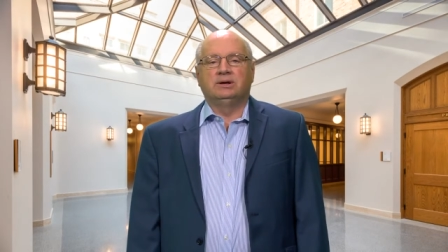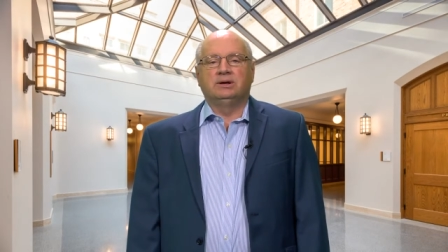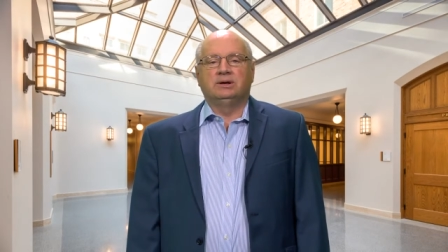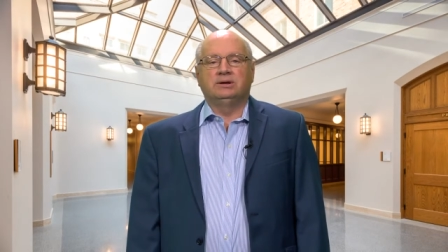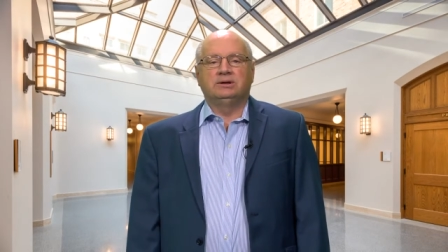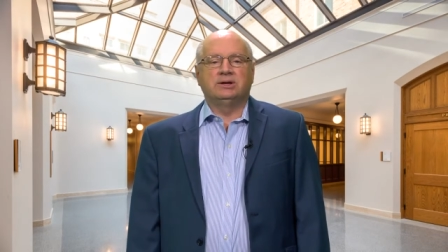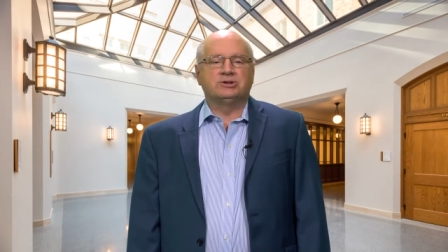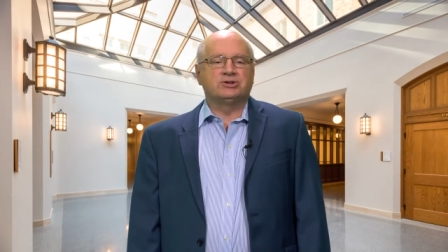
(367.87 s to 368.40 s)

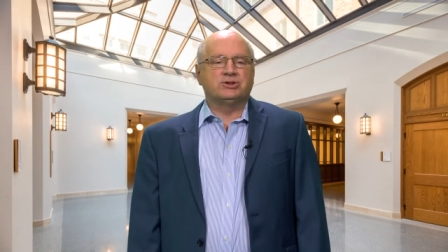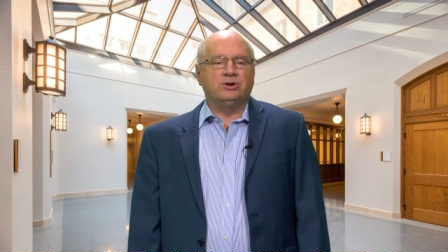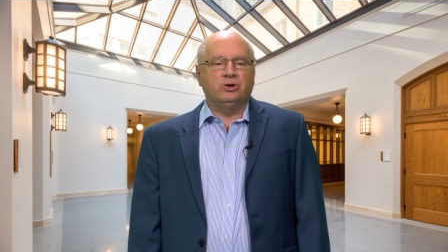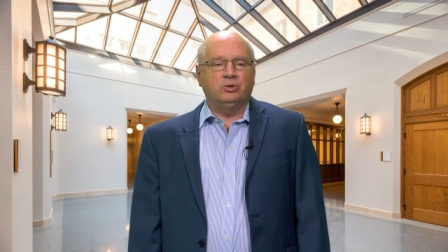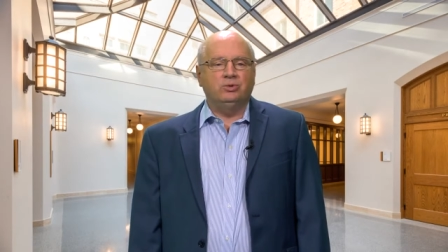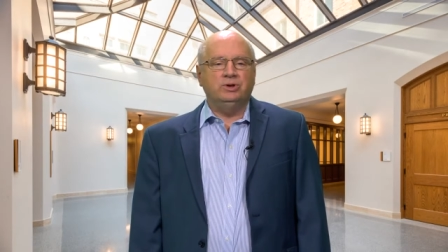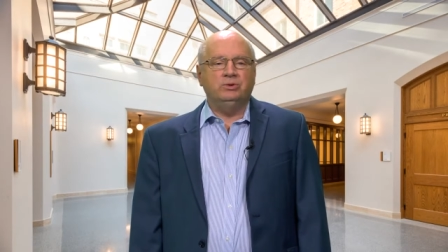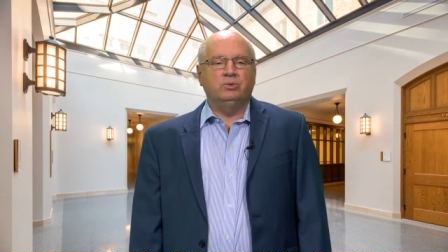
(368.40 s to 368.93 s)
Does the
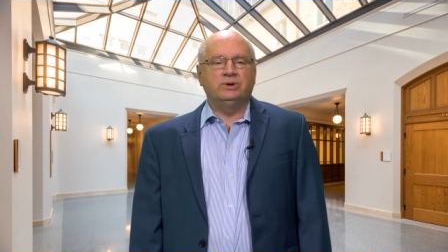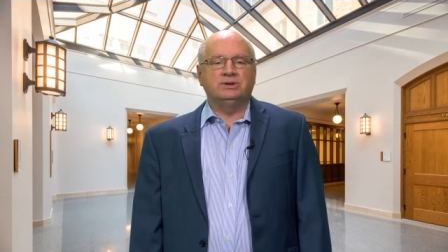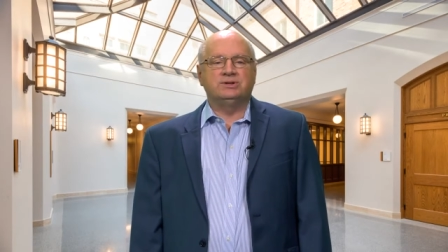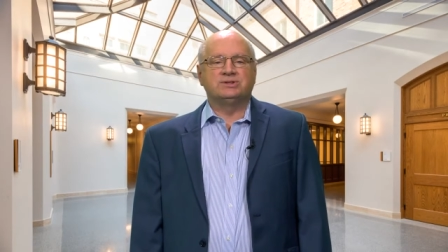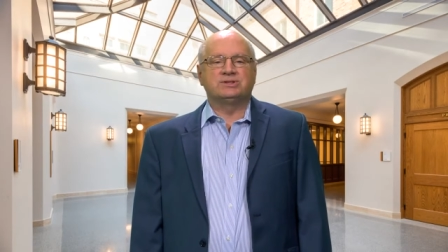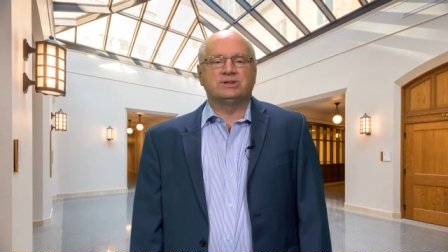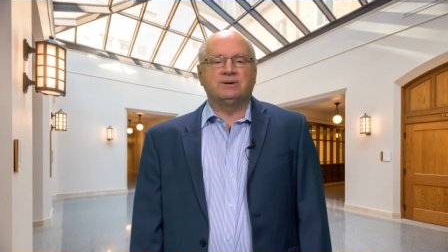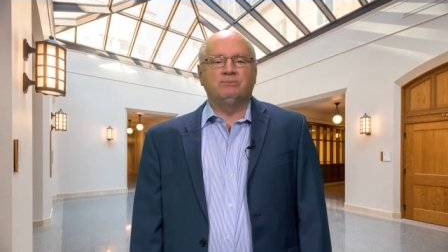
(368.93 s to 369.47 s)
Holy One in
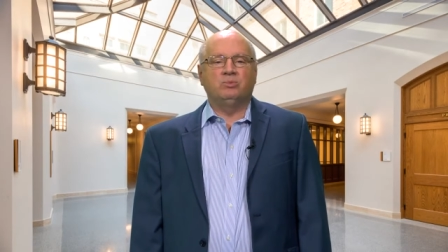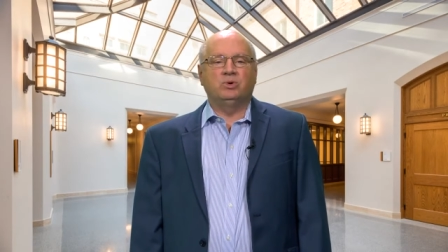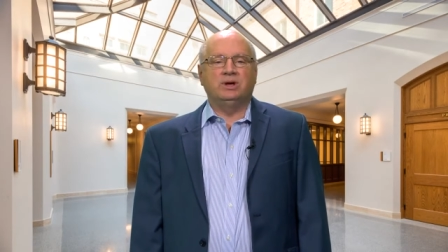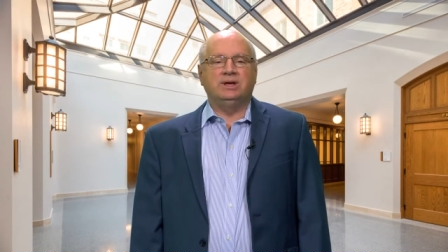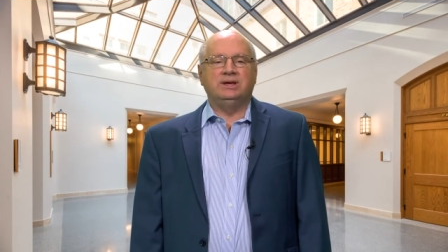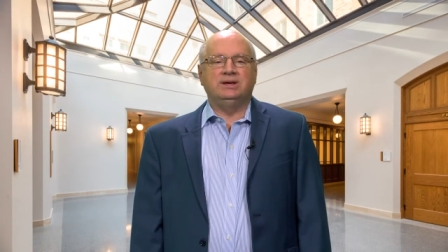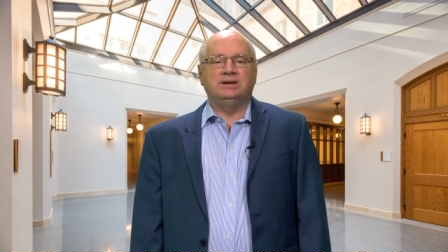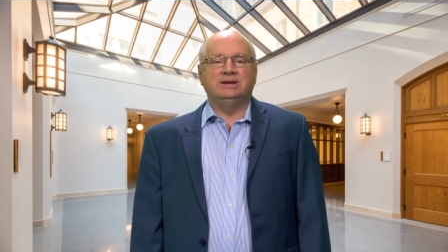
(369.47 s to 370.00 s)
some
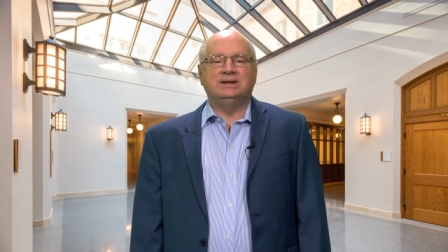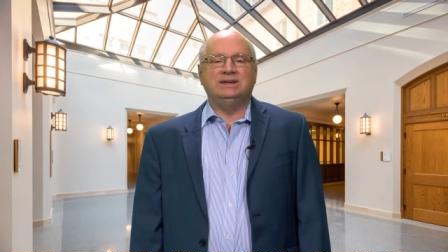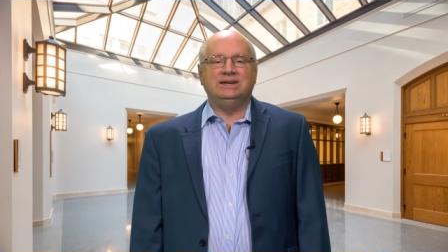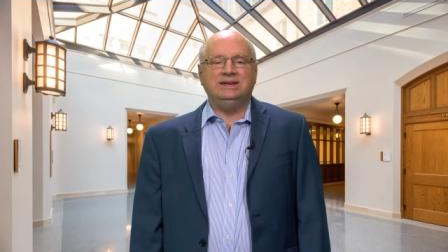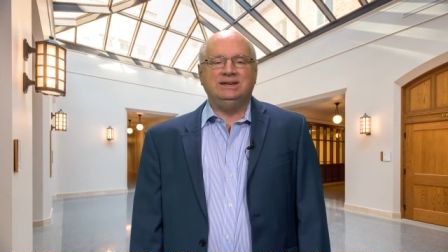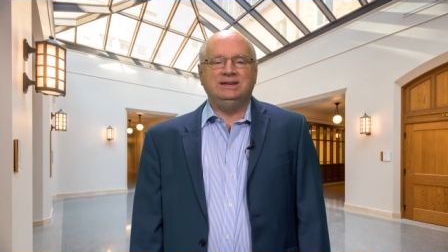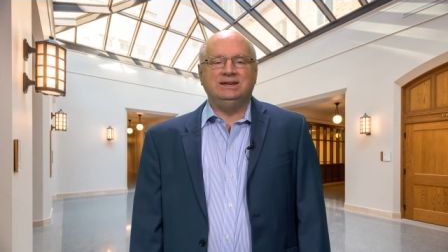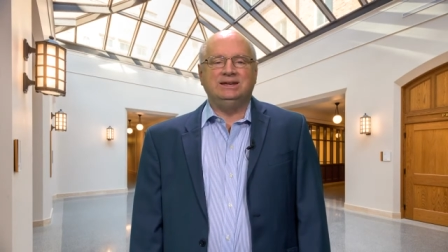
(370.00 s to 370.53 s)
way
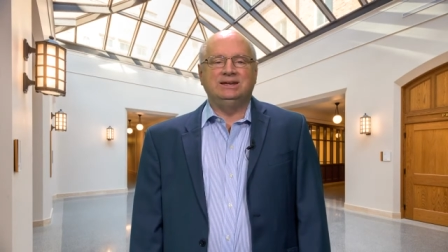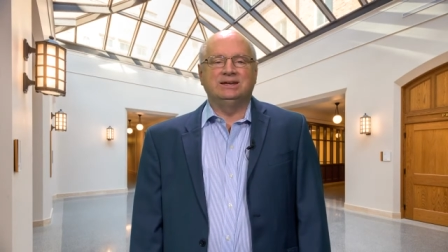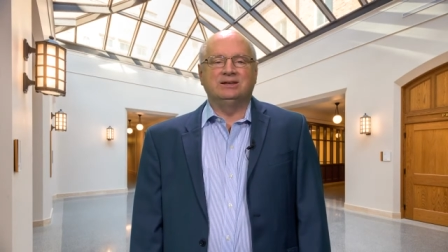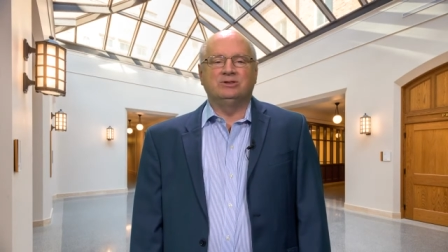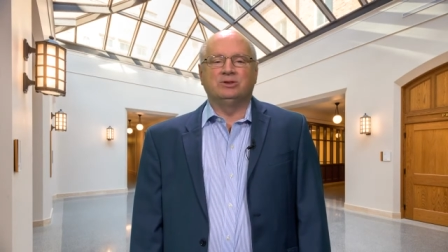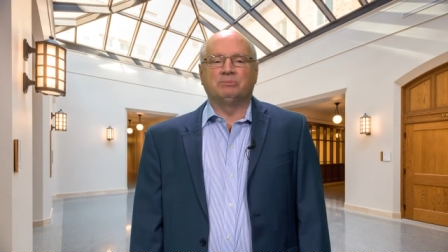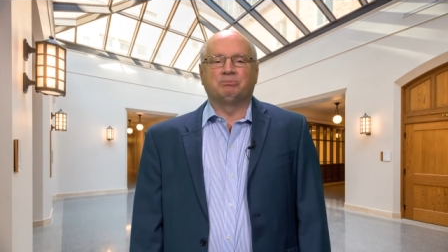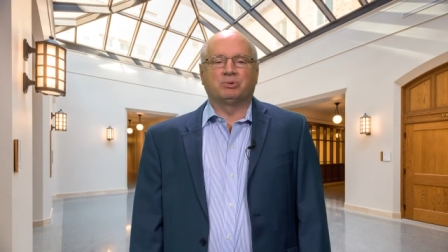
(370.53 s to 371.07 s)
need
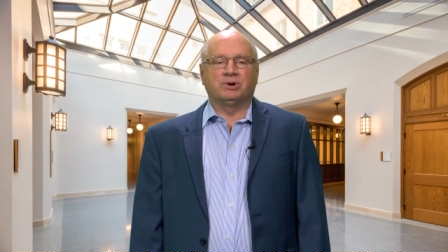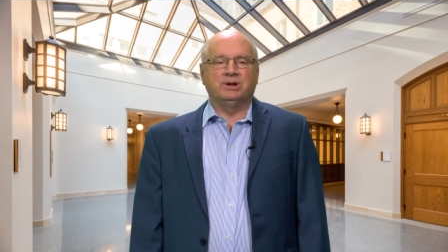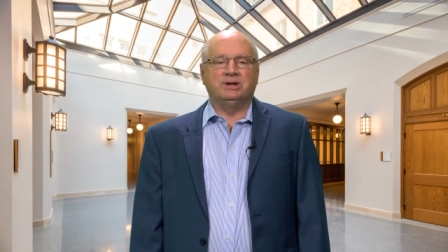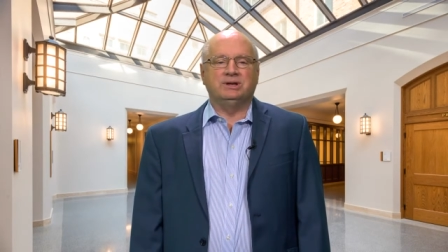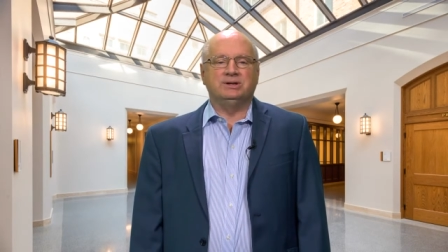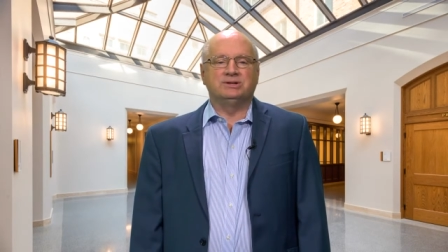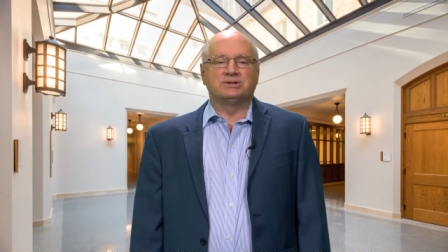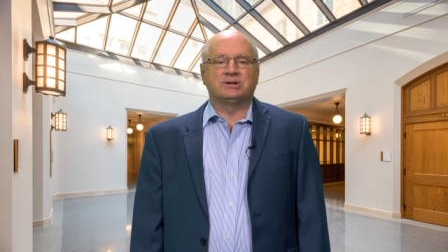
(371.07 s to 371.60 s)
the
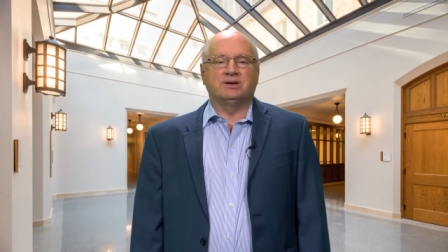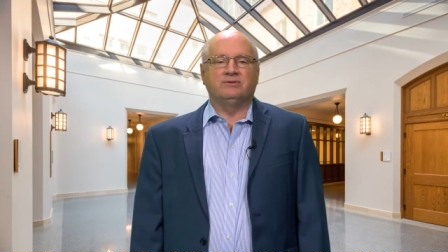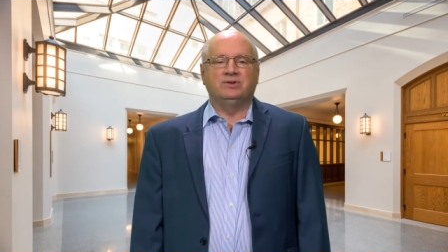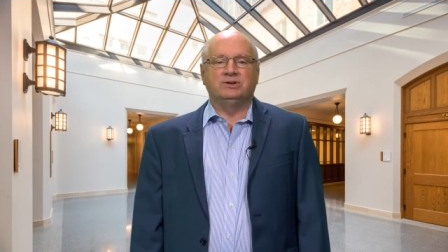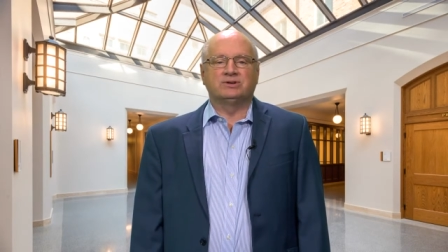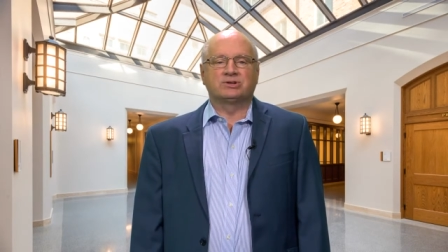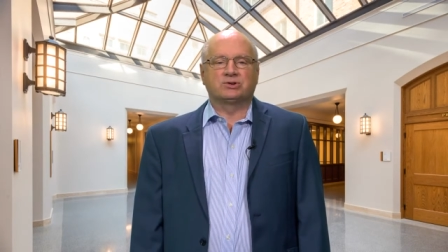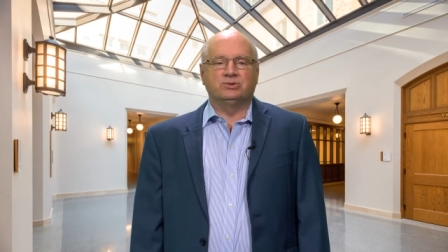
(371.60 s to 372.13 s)
praise of
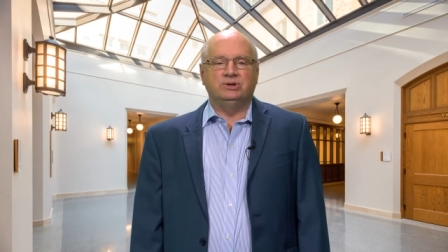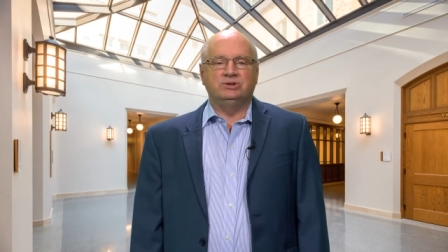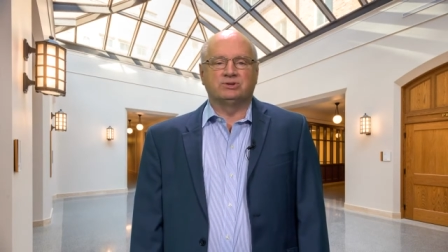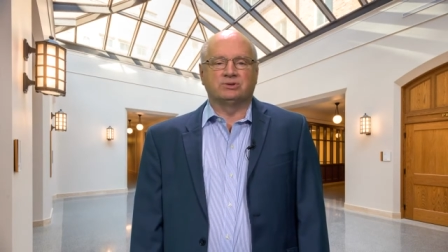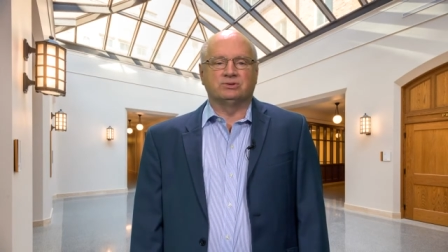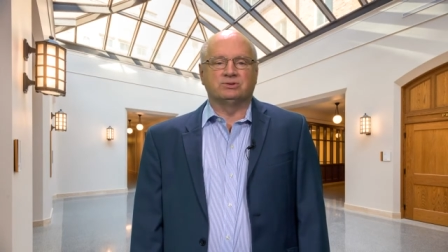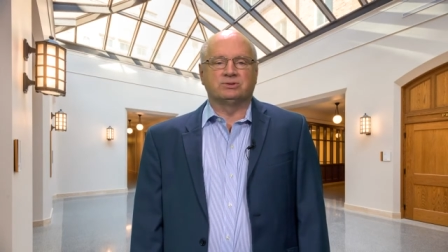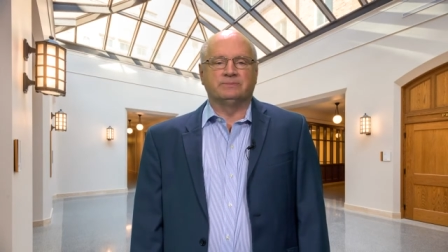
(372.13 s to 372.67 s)
his
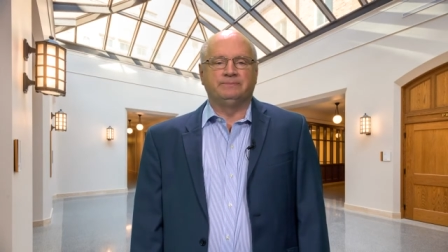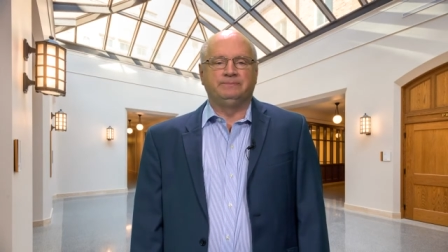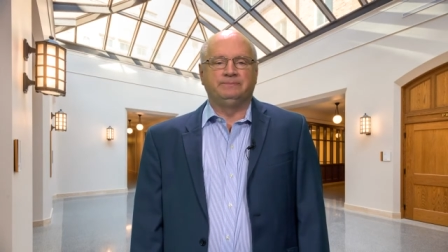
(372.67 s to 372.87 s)
creatures?